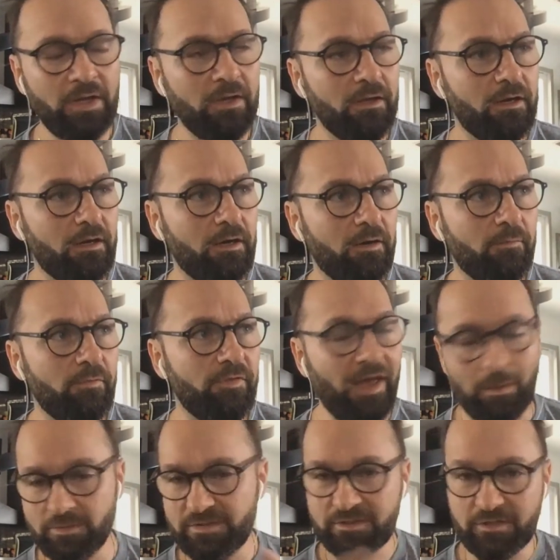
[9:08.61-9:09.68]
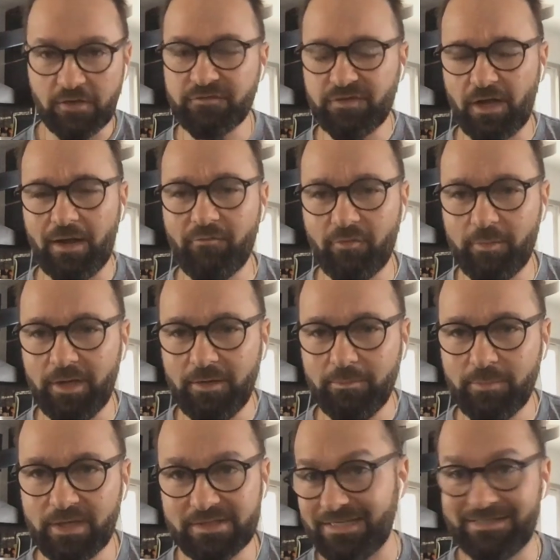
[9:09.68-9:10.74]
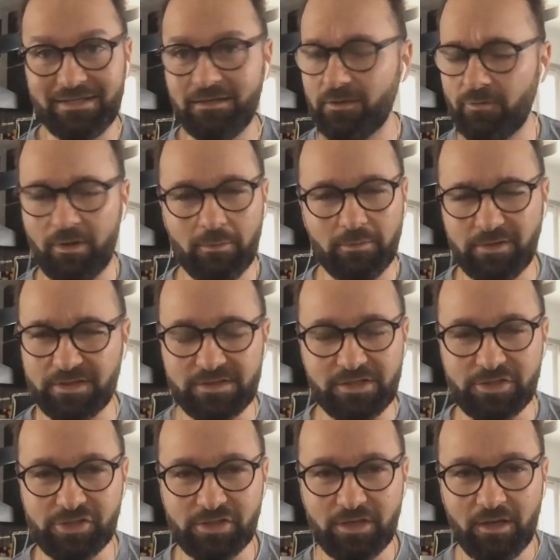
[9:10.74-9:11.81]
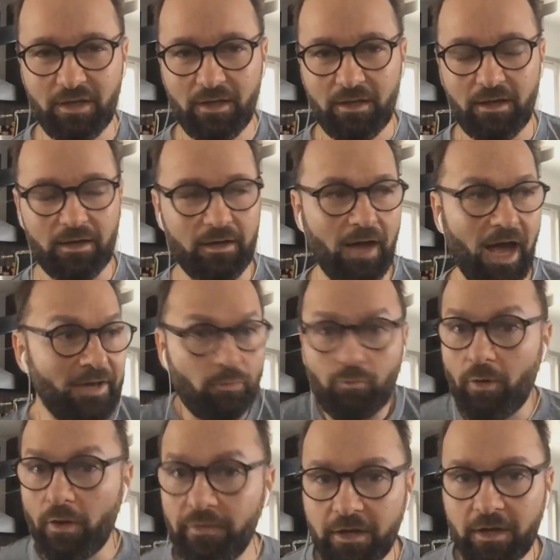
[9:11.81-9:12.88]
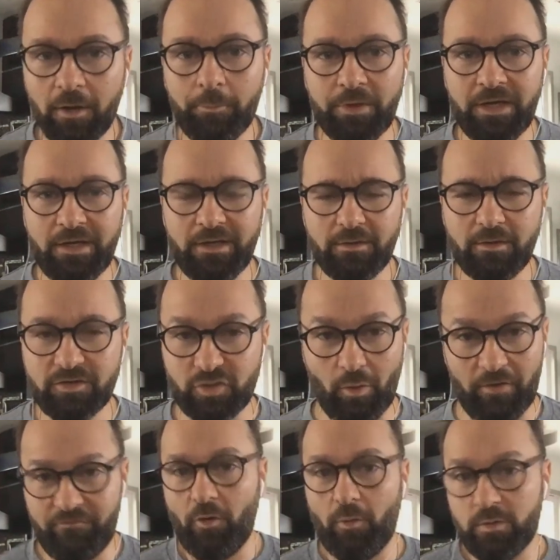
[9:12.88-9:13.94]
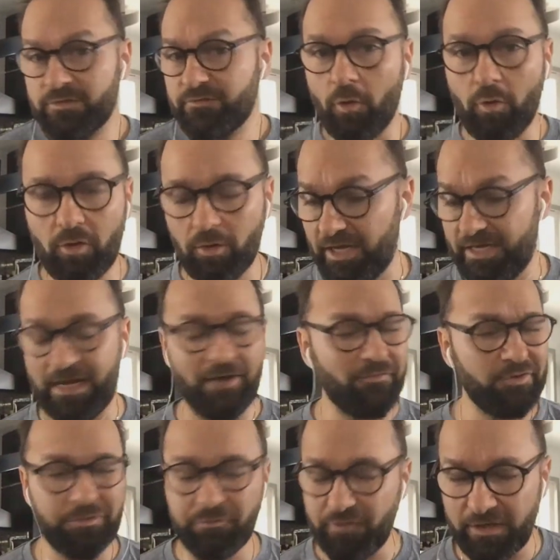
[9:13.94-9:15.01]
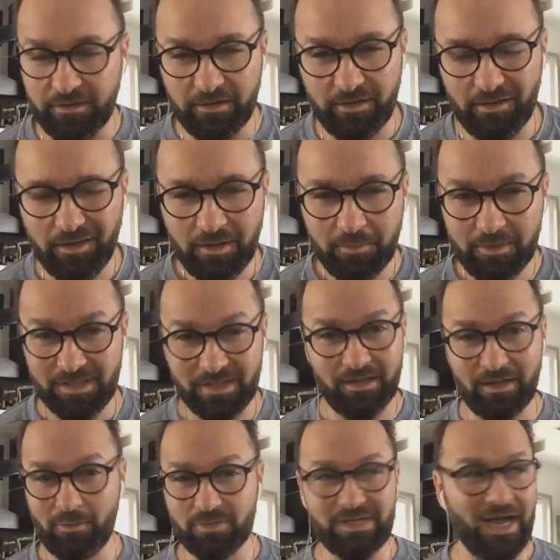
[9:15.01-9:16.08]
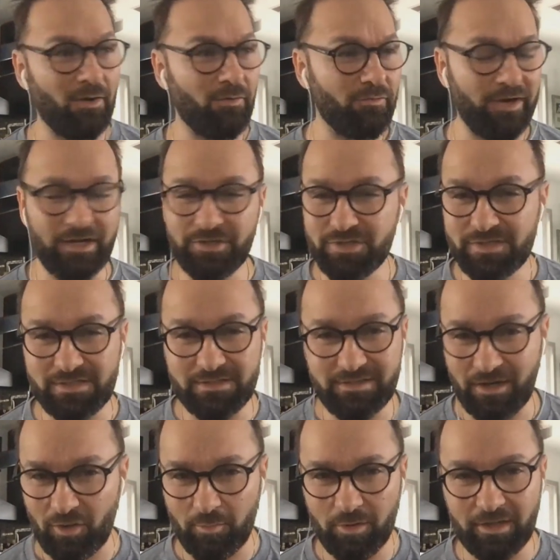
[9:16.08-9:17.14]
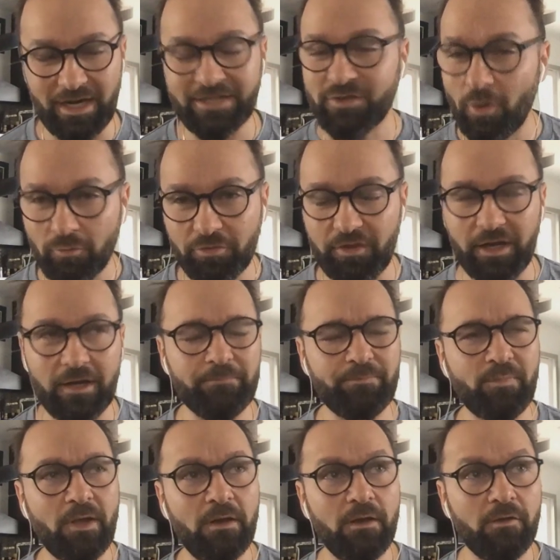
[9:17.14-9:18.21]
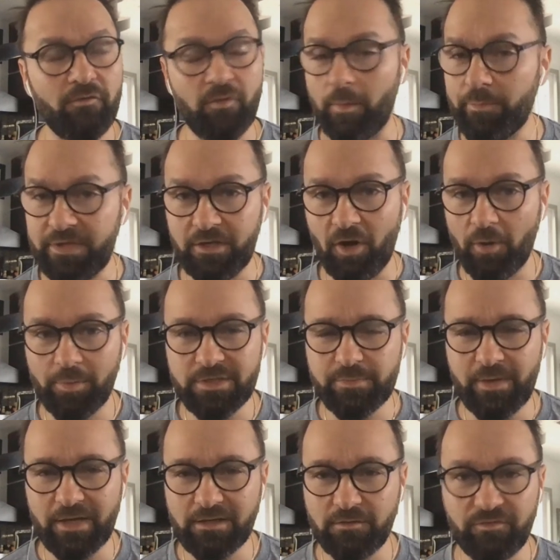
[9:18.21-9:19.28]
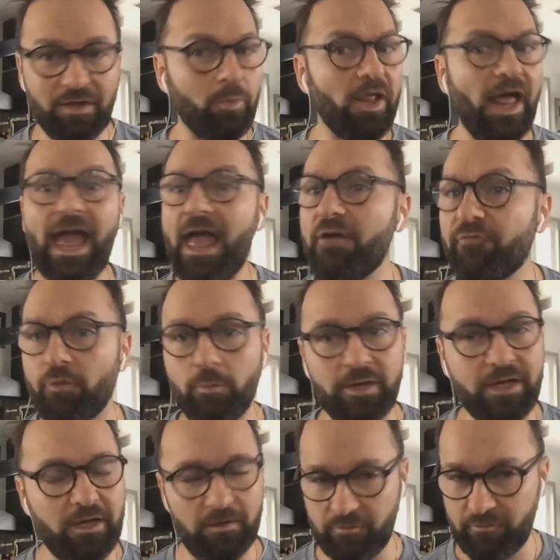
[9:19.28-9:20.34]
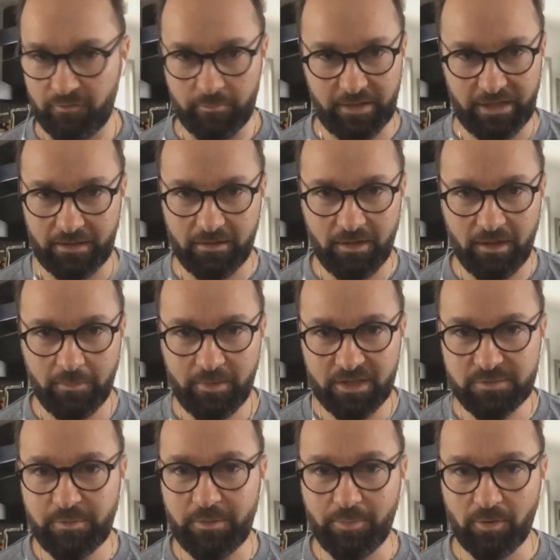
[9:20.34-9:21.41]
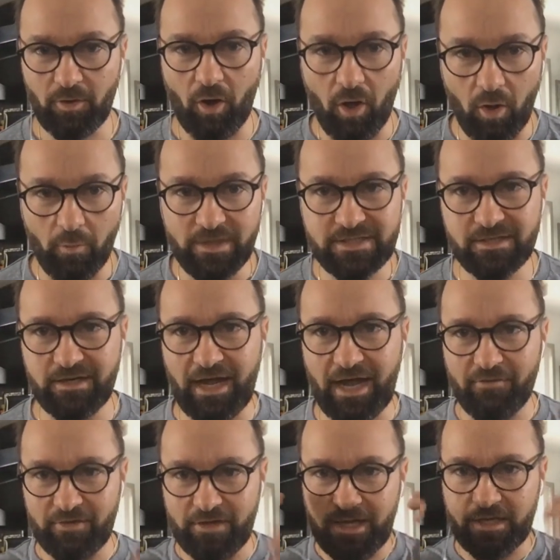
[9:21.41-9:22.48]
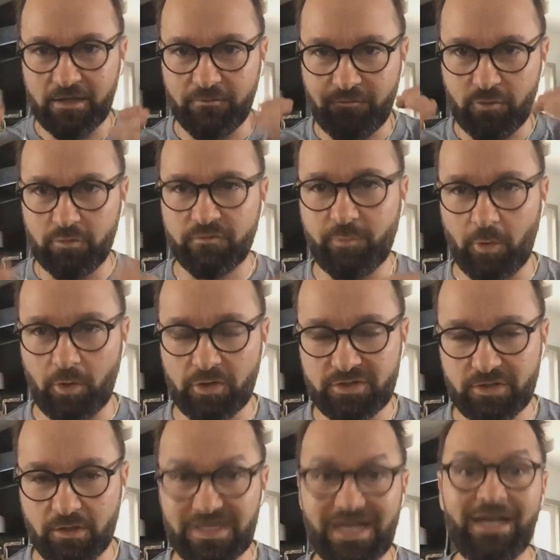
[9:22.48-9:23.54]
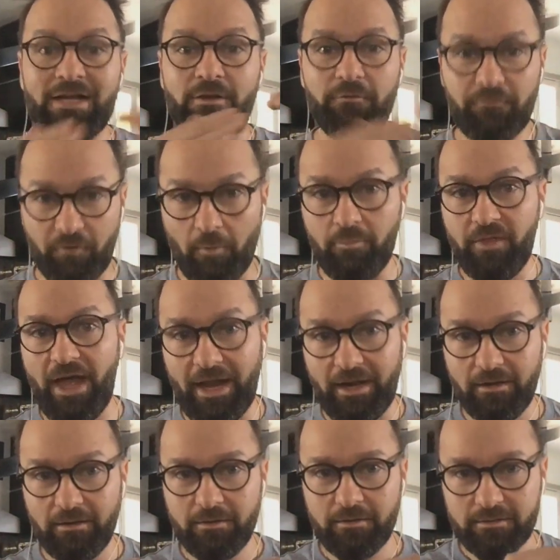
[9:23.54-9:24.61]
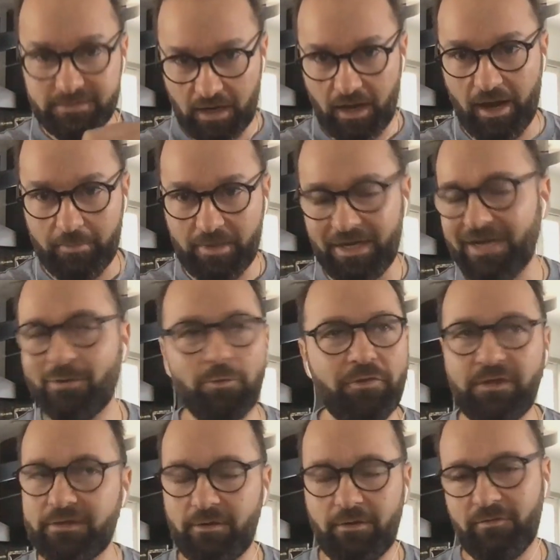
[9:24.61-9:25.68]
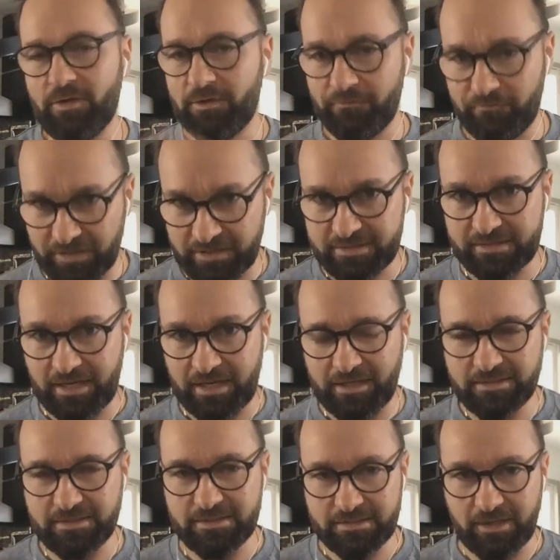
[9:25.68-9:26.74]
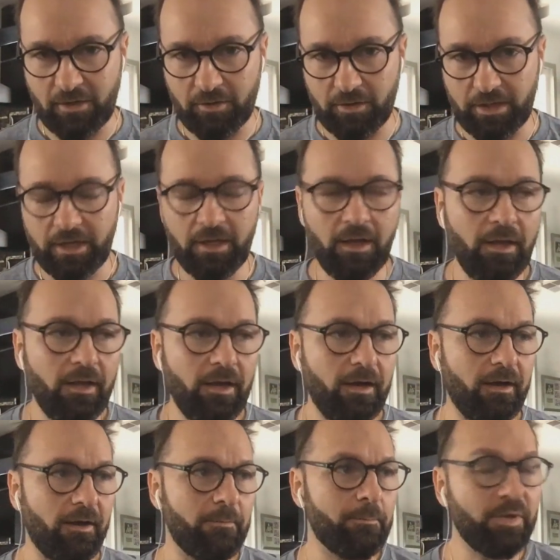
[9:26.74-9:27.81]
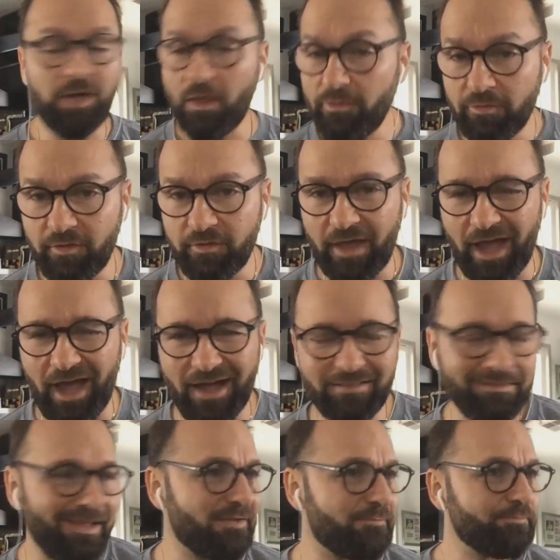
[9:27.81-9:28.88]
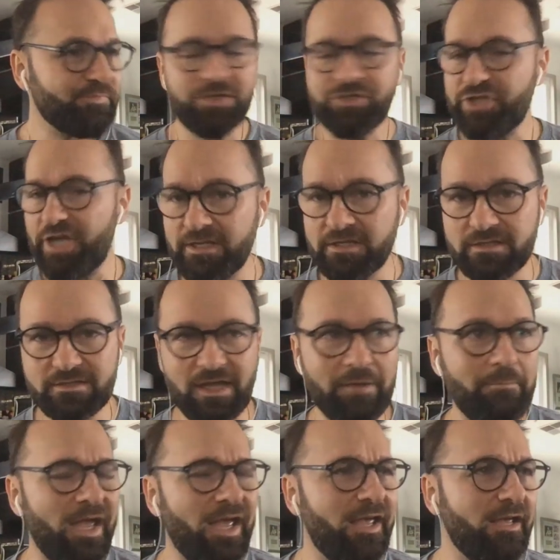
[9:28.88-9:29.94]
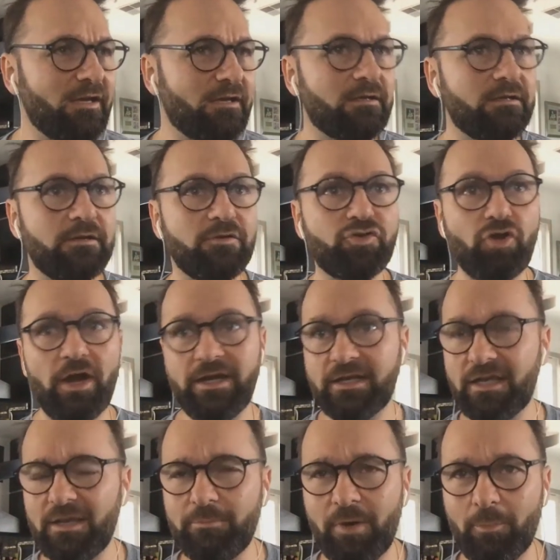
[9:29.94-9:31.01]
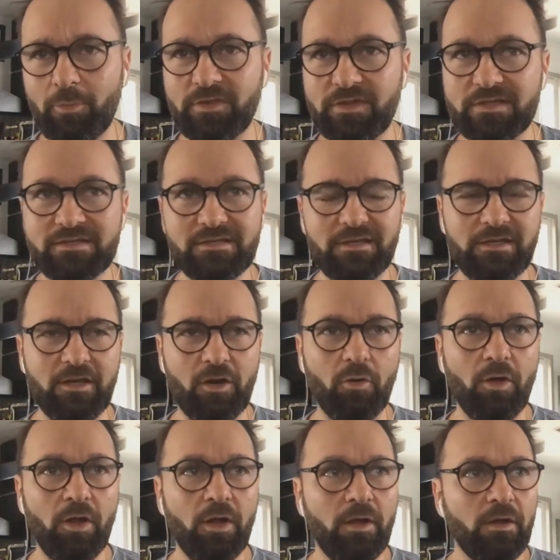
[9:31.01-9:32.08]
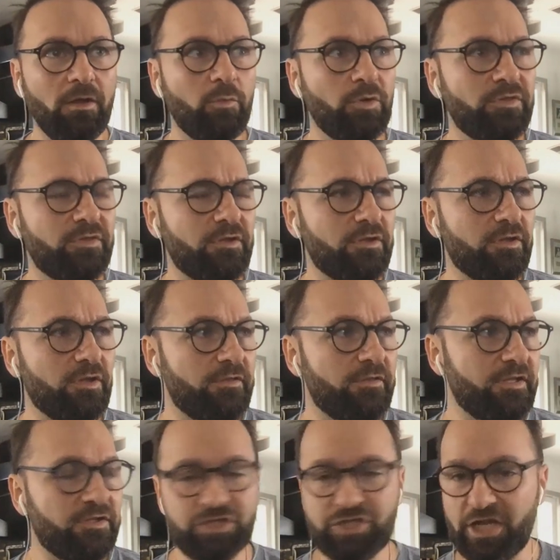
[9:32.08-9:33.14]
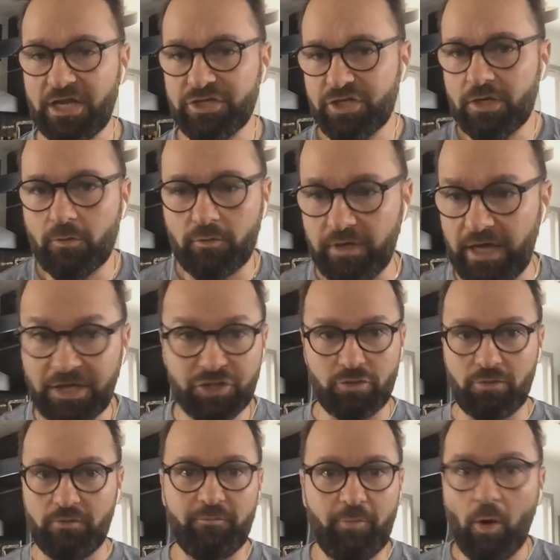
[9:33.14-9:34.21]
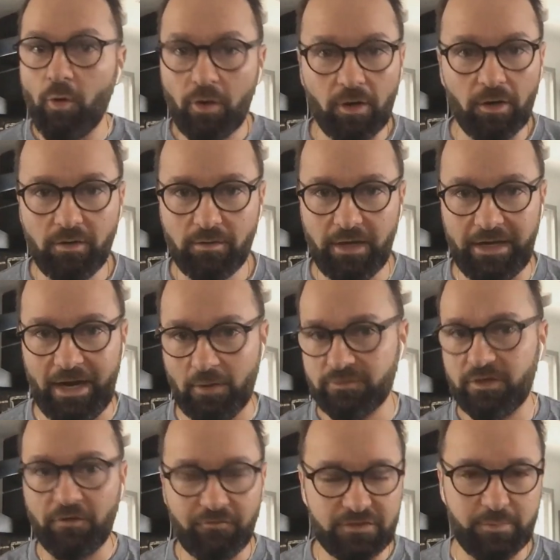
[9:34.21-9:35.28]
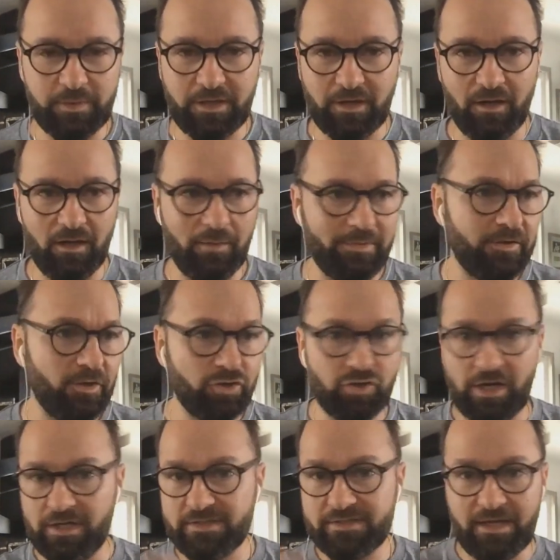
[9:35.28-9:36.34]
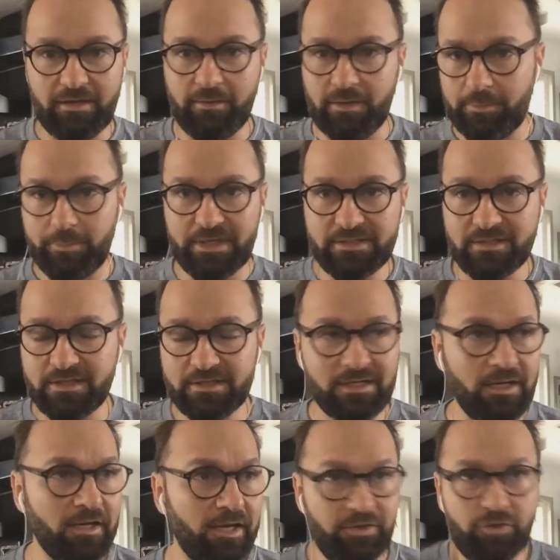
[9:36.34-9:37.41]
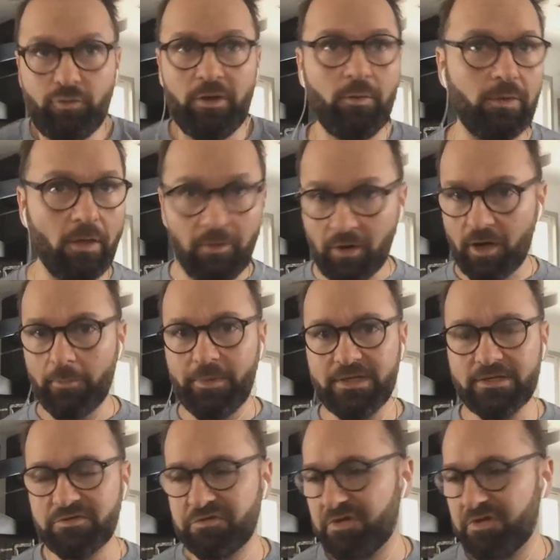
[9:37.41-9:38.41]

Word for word: Um, that was a tough time for me because I didn't agree with the decision. Uh, I don't run the company, so I was vocal. I never defended it because I think it was outrageous and terrible. And I don't think, from a PR perspective, they will ever recover from that because people are always going to have a negative view of poker stars from that time. And I don't think they're ever going to fix that necessarily. Um, but other than that, like changes they make and trying to keep up with, you know, with the, the, the, changing nature of poker and how tough it's become, and they're trying to stay in business and doing what other companies are doing.